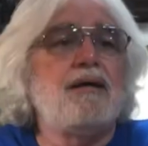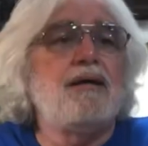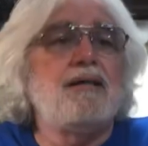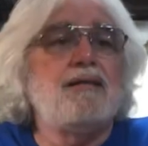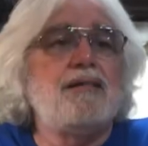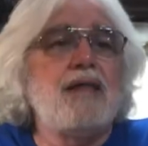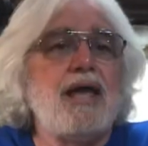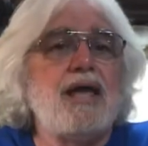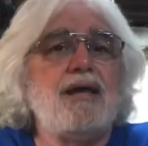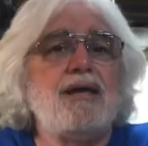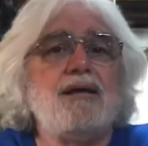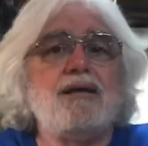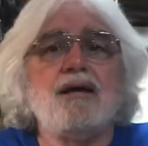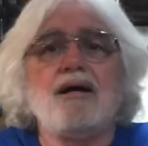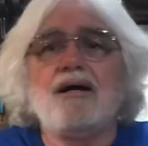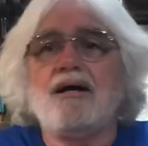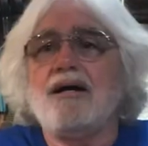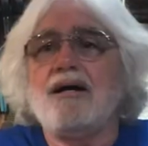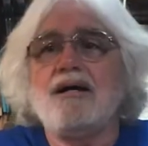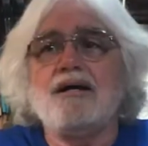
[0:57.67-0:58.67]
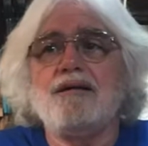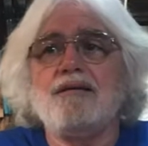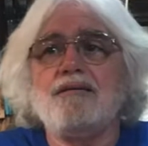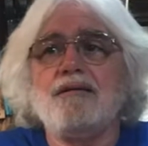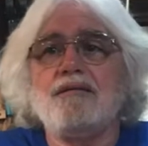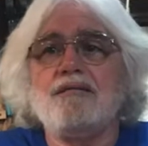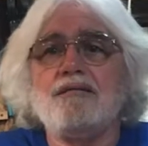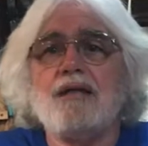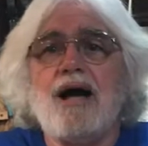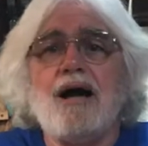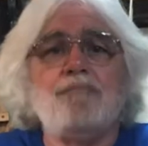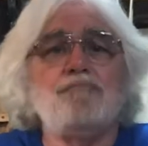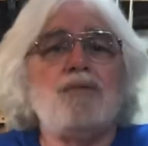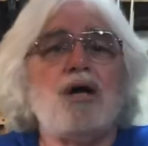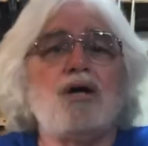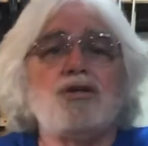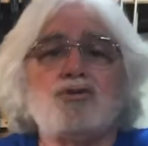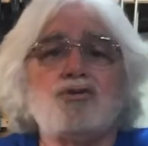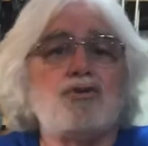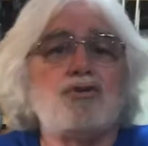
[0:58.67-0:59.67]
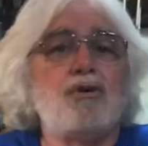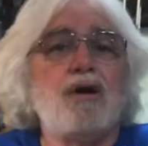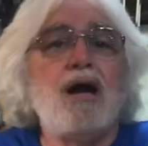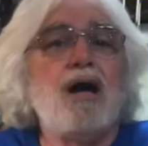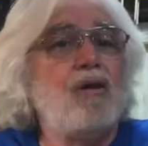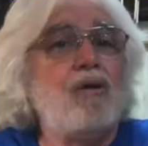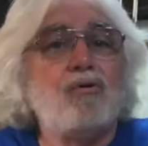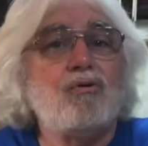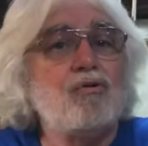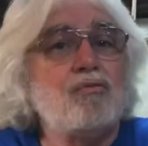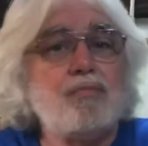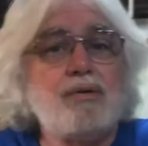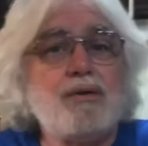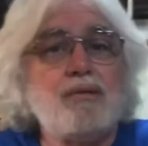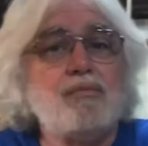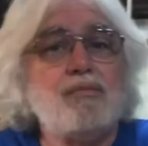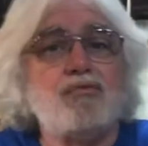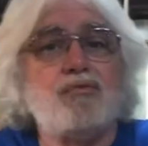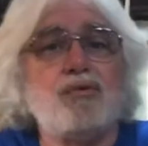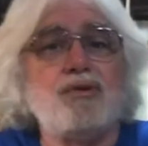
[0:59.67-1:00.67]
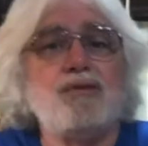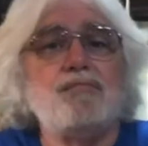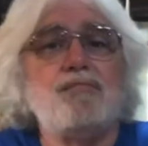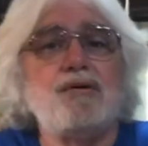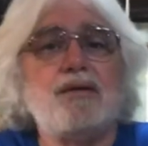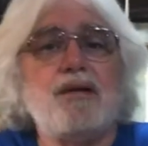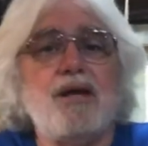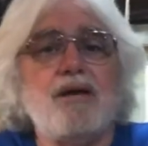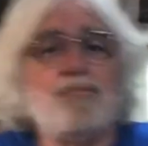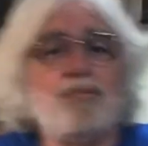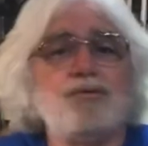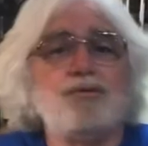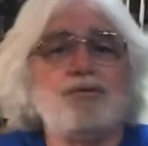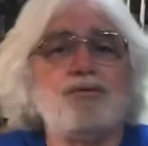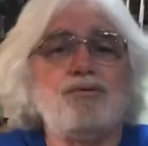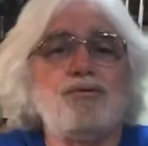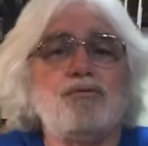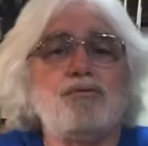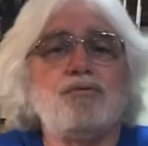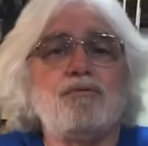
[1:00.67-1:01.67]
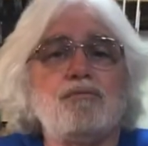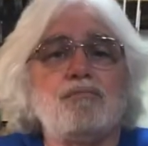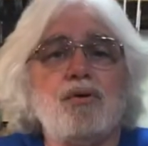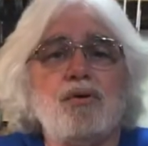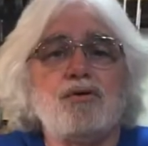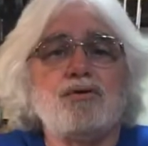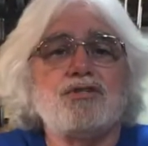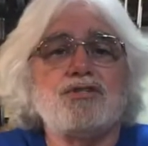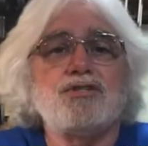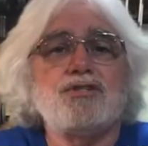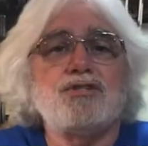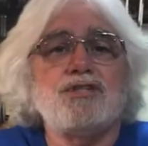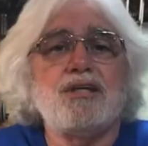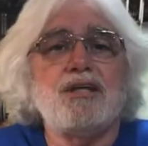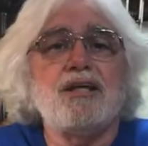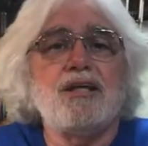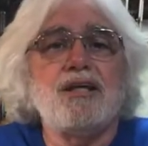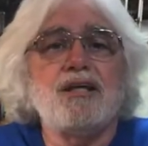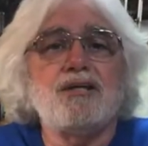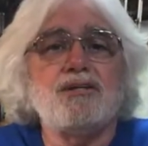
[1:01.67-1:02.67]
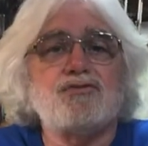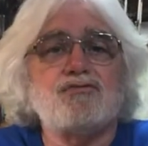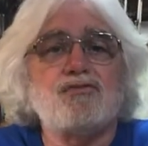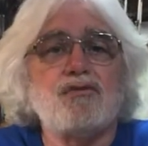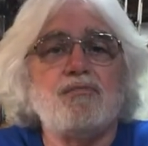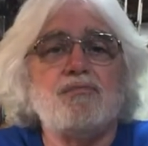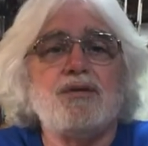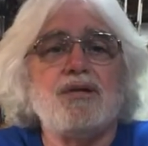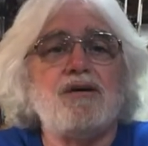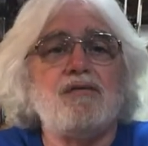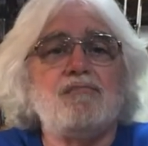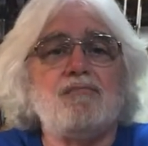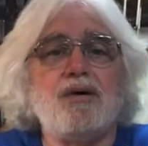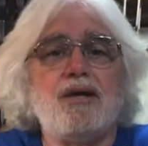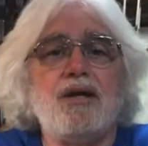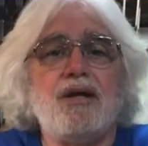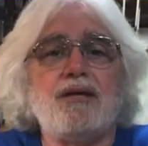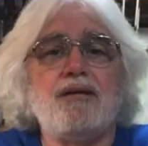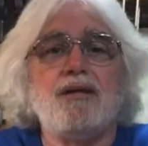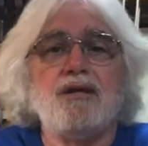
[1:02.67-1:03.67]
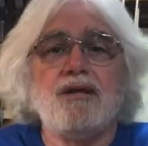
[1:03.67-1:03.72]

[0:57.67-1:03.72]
they uh, I'm not sure how long it'll be before you would be able to purchase any kits from them, but